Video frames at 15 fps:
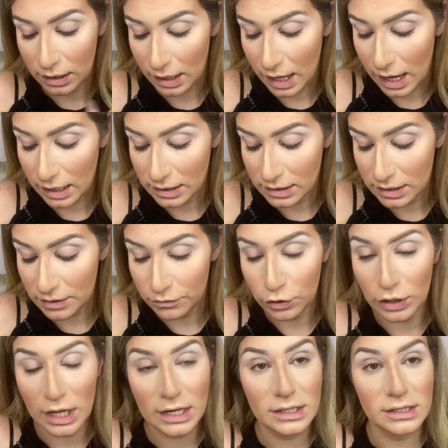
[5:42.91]
honestly, if you
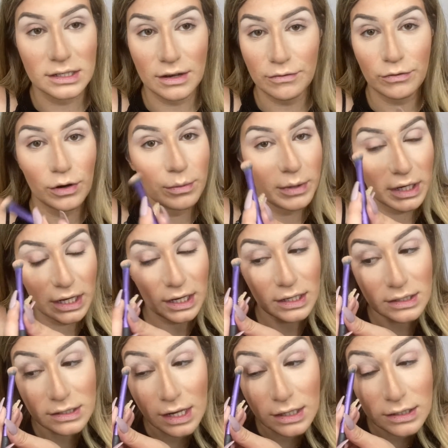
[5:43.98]
let it sit for a minute, it
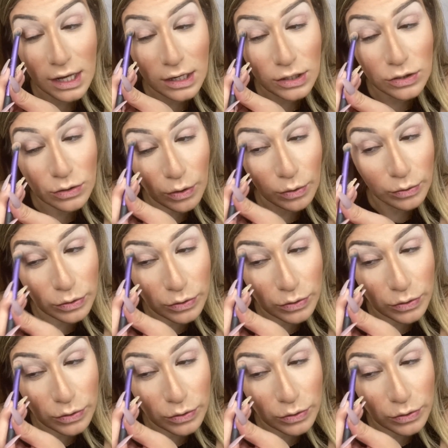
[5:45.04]
sets on its own.